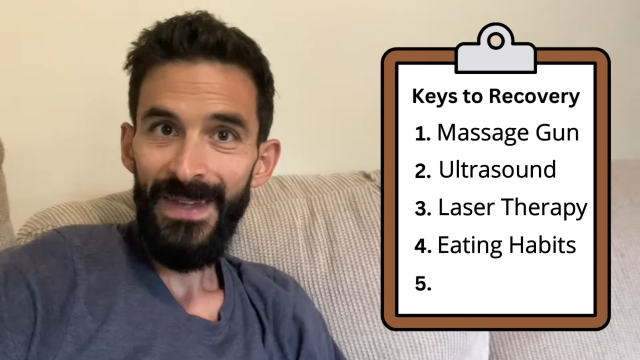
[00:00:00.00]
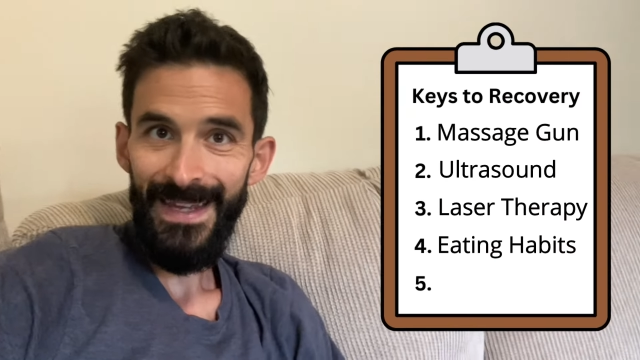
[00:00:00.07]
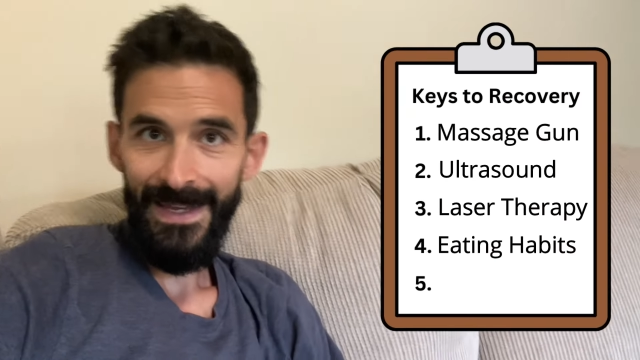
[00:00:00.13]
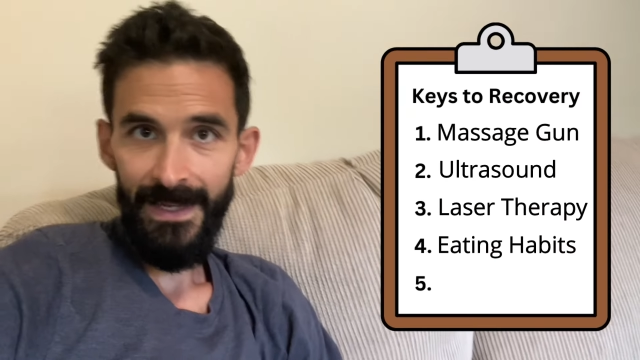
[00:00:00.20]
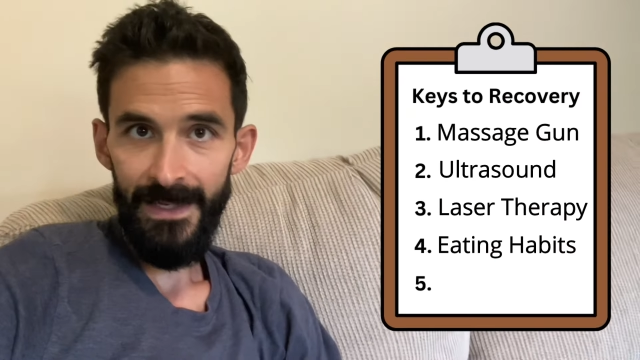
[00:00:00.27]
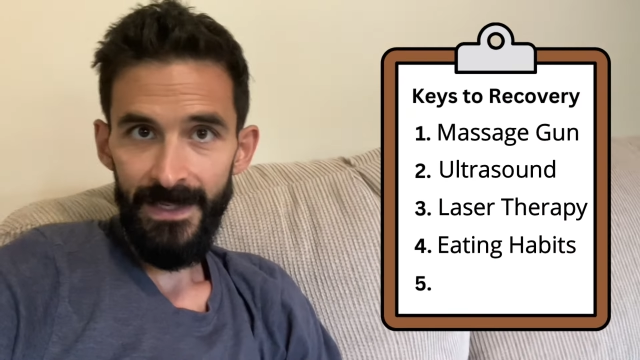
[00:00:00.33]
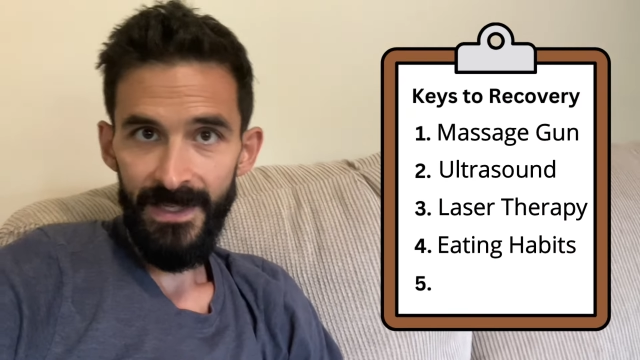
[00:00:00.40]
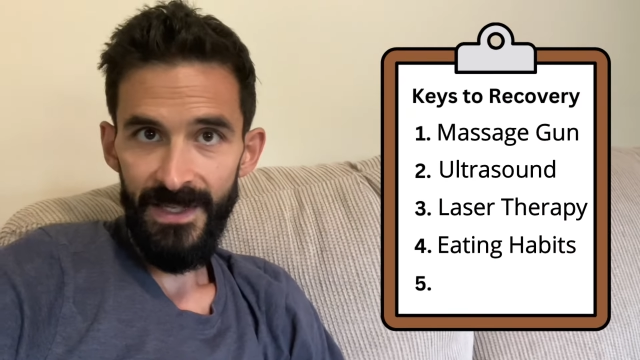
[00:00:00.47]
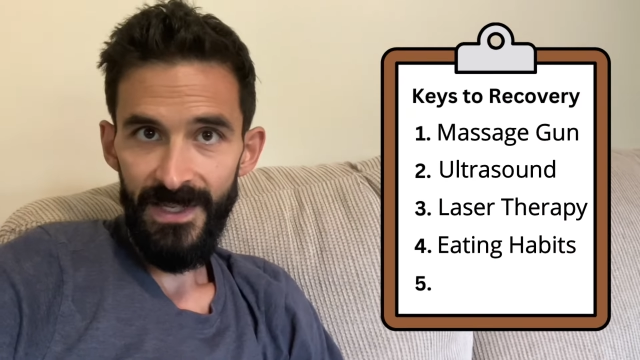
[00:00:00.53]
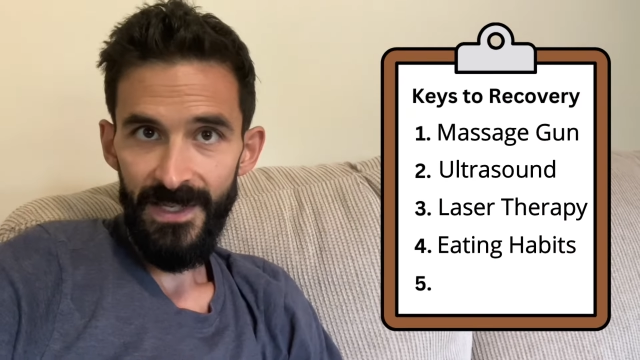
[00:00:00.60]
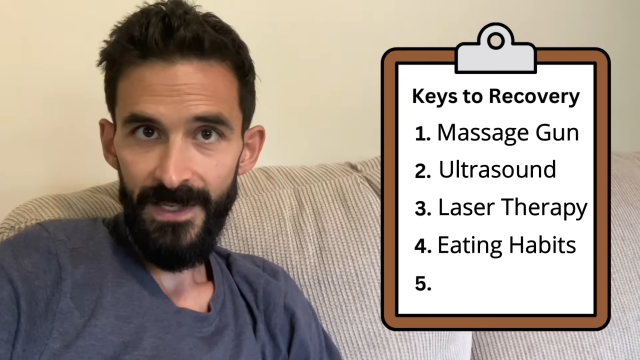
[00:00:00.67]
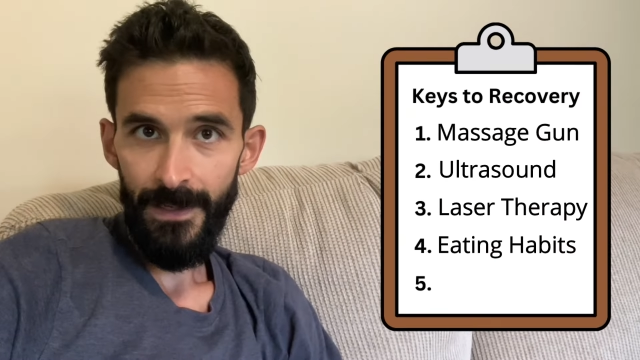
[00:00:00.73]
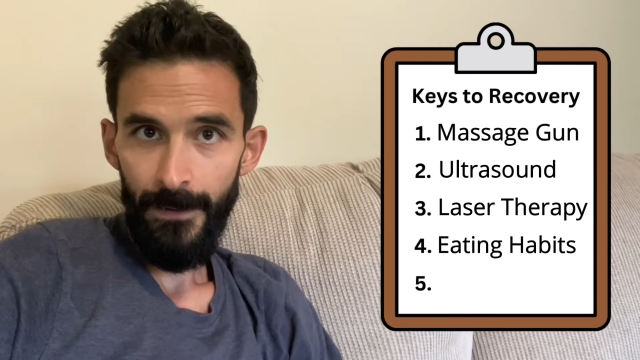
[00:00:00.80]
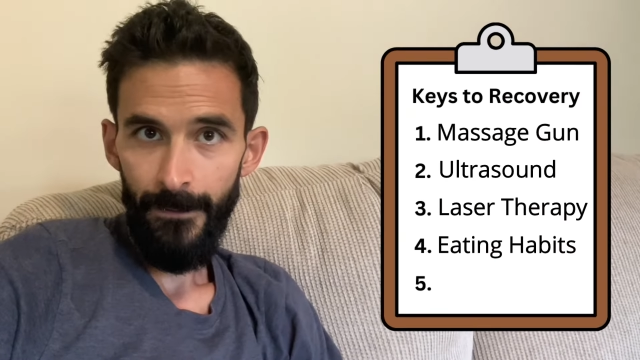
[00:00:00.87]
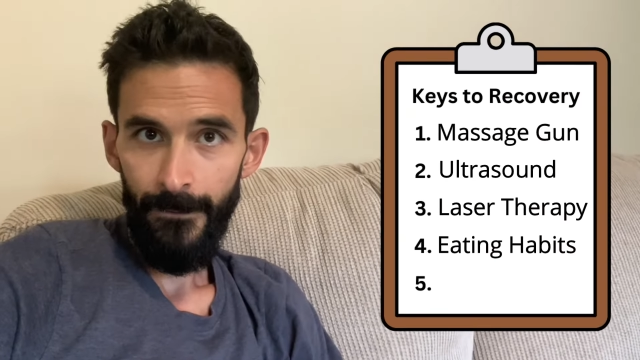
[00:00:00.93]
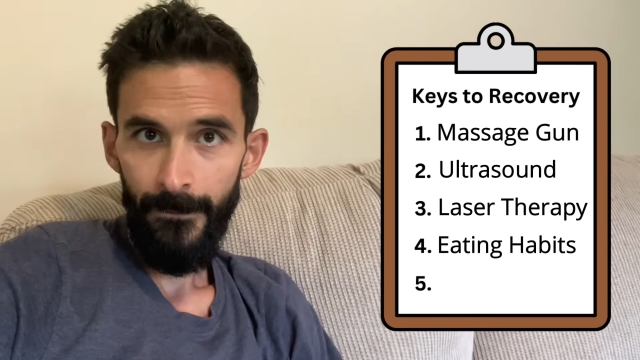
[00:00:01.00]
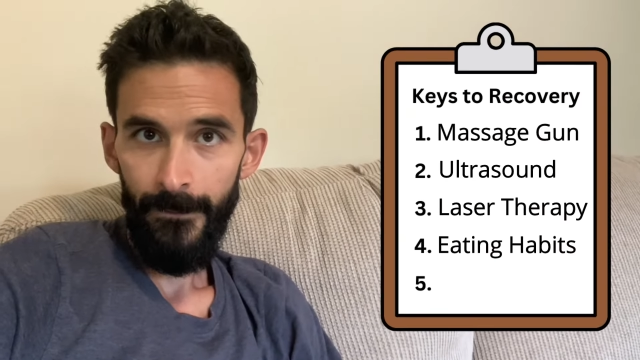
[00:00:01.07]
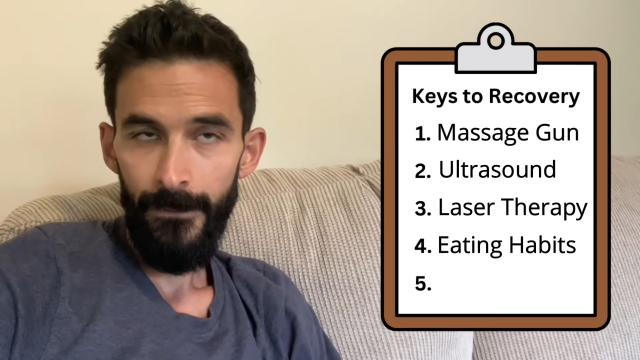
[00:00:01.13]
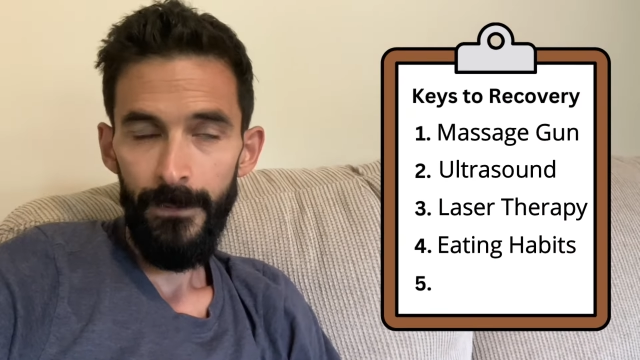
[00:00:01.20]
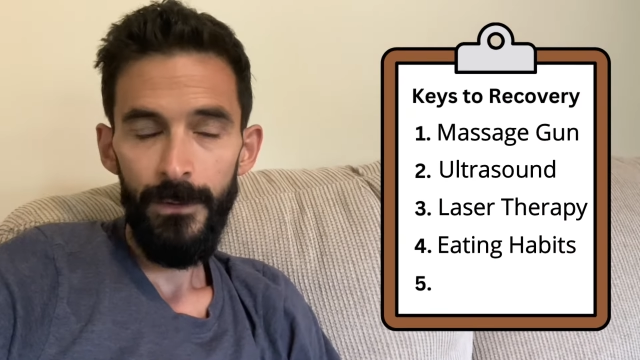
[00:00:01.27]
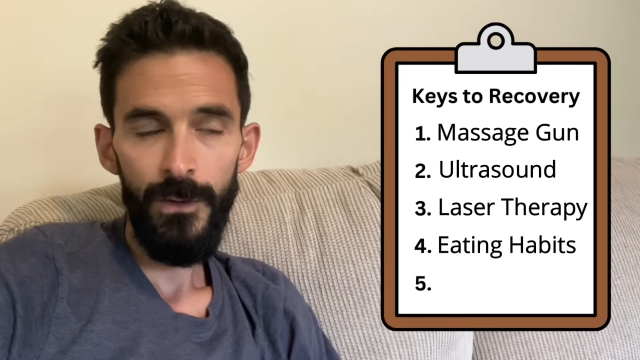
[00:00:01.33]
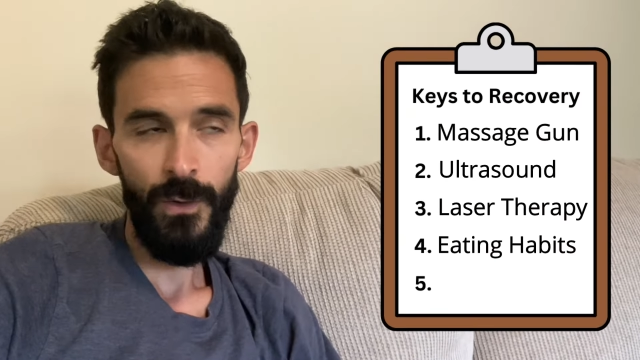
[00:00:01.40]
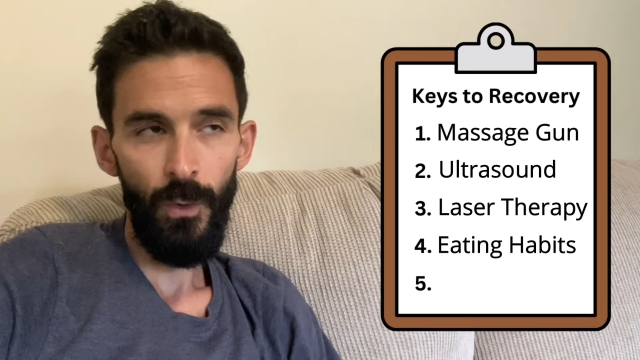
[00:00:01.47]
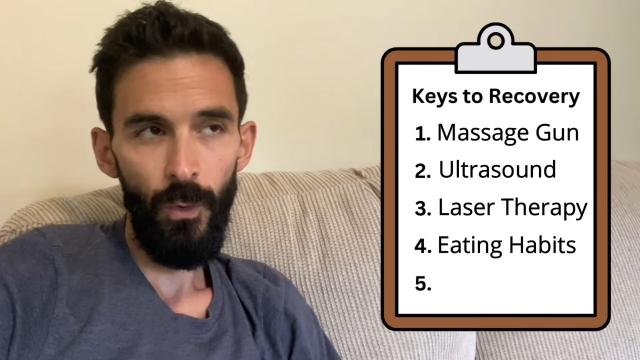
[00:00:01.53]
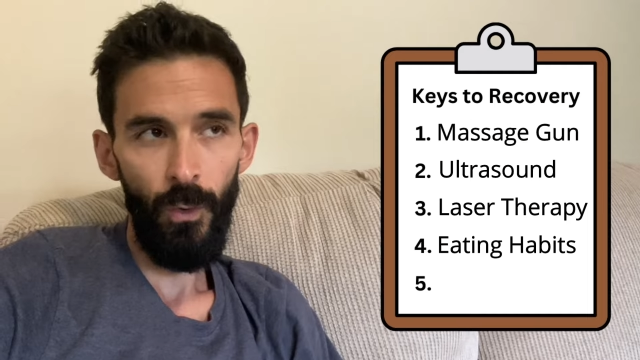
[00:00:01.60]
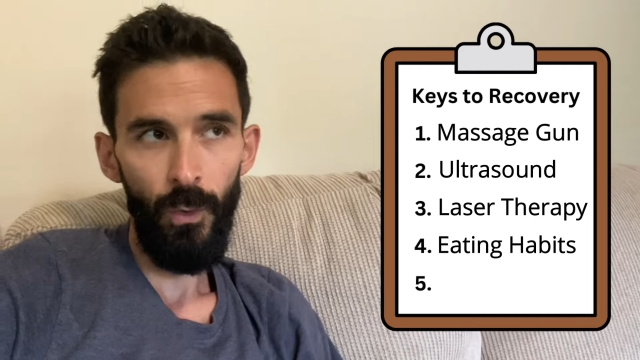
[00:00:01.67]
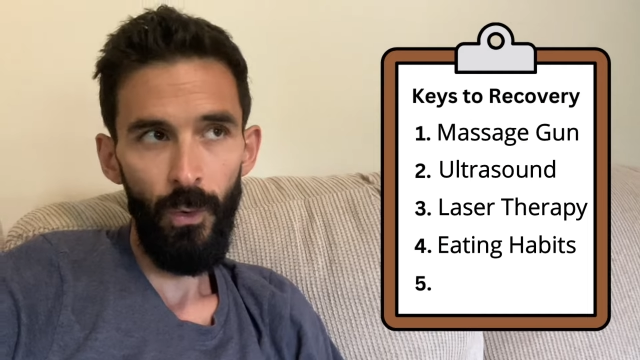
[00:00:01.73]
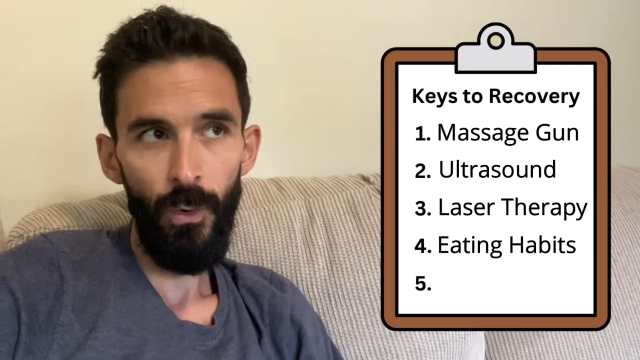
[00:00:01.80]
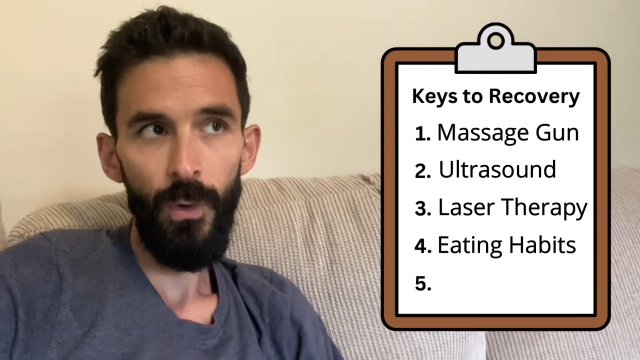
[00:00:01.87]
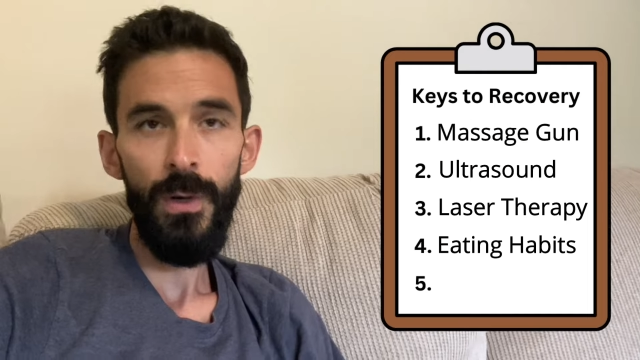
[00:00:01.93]
is
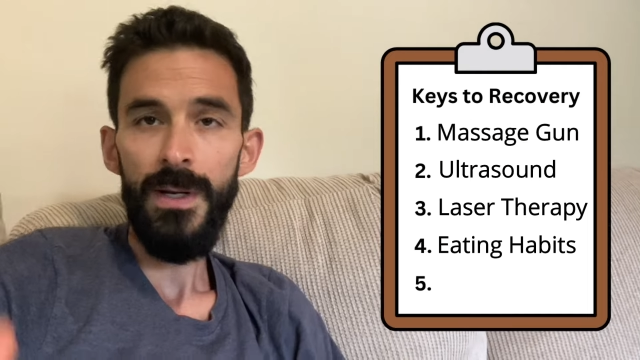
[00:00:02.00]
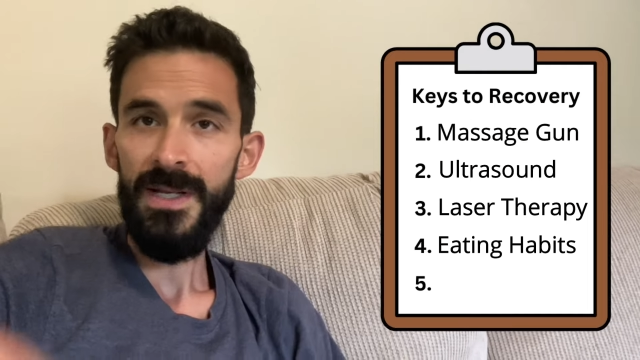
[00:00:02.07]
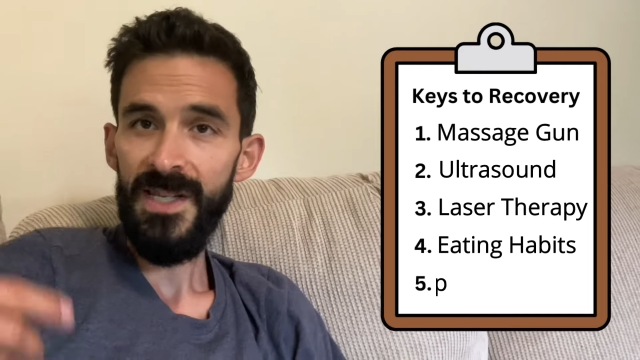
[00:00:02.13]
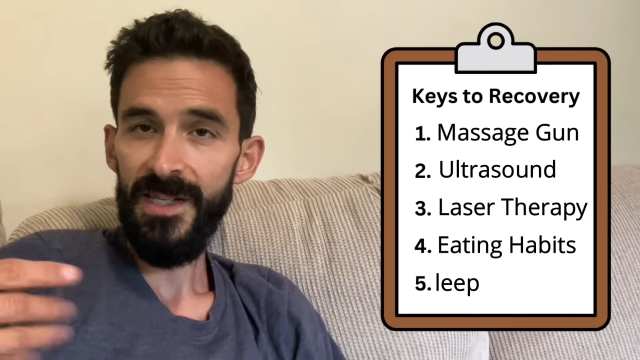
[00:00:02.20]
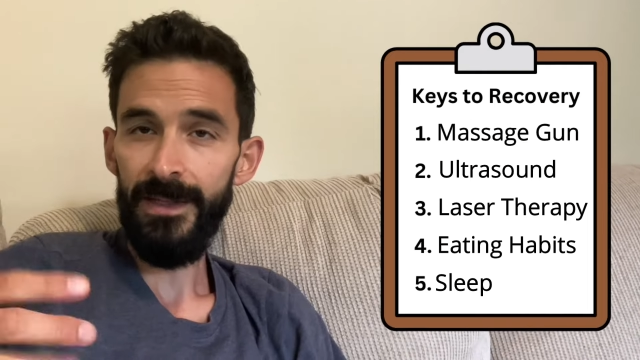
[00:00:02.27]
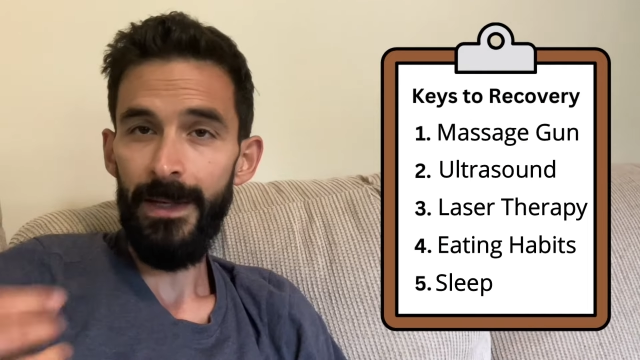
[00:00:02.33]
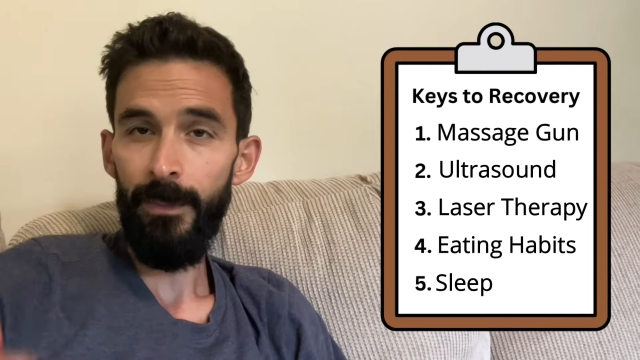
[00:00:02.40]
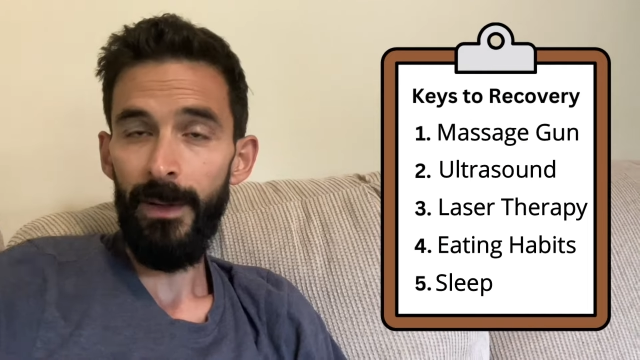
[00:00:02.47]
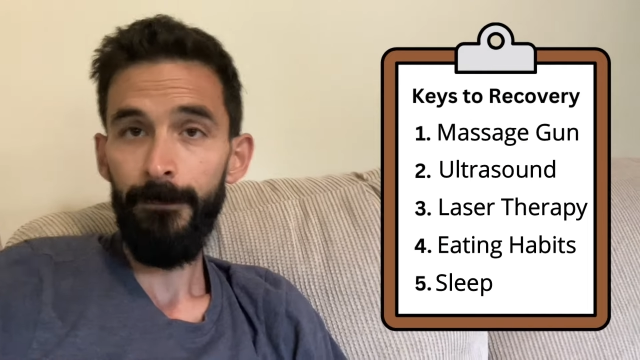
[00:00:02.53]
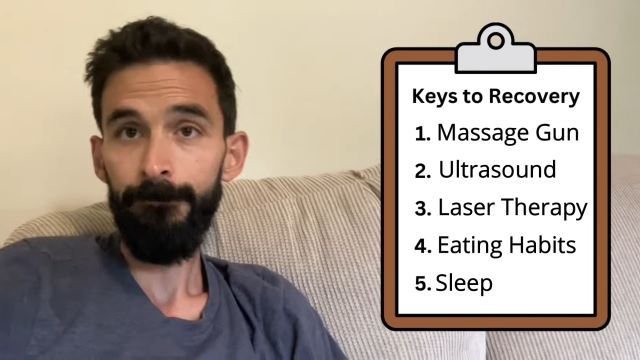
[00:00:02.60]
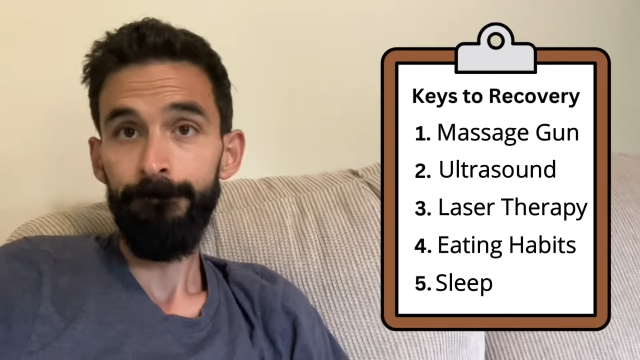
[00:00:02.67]
your sleep.